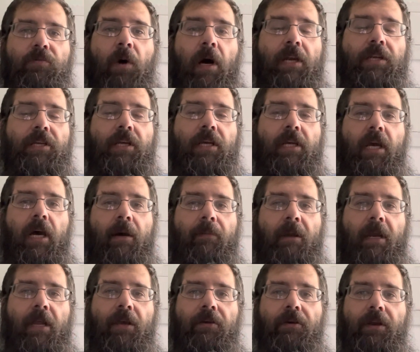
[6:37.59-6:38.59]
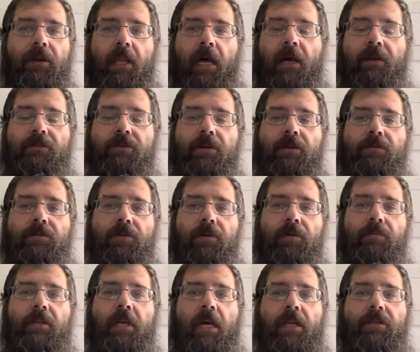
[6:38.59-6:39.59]
watching and commenting, going to live streams,
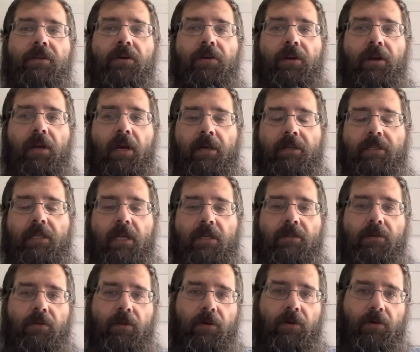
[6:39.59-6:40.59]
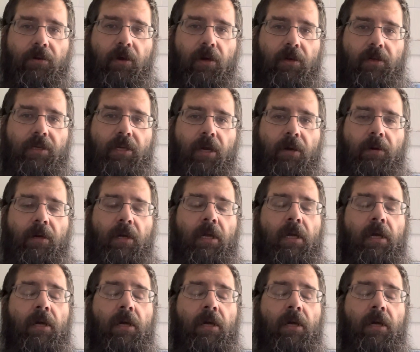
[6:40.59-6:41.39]
group chats, going to your LCS or local card show,